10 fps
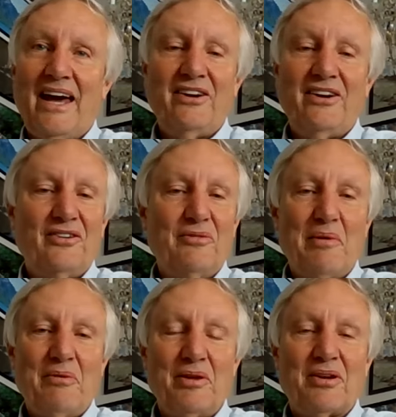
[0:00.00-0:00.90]
I don't
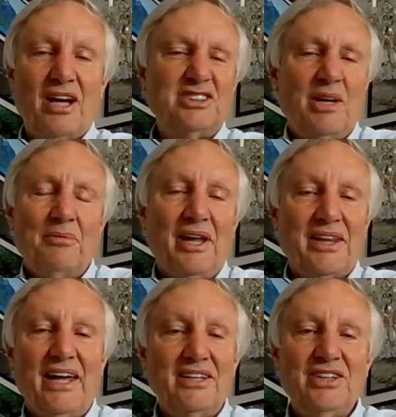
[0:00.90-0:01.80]
remember the cost, something and, like
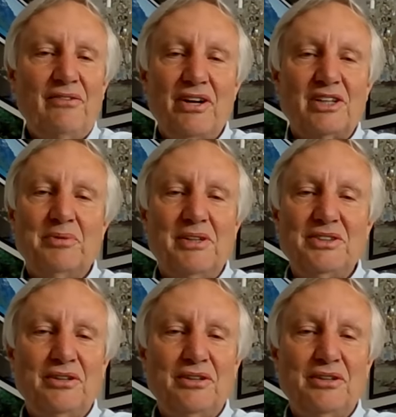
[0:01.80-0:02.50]
that. It's not very it's, expensive.